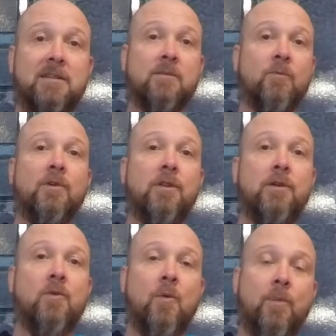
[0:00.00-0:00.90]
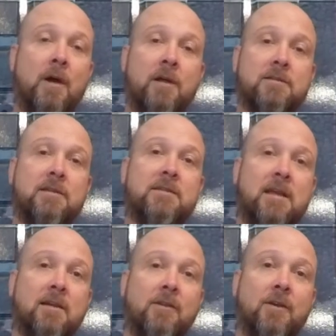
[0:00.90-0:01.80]
some really cool product to
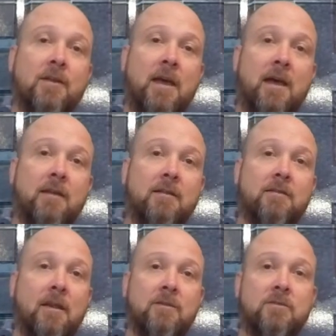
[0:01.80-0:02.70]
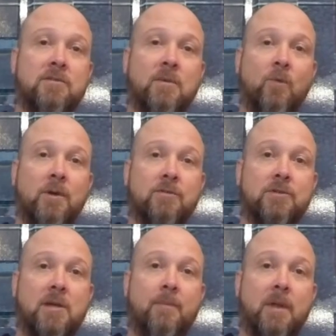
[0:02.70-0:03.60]
take a look at and do some window
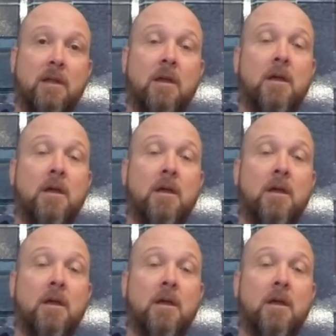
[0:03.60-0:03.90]
shopping.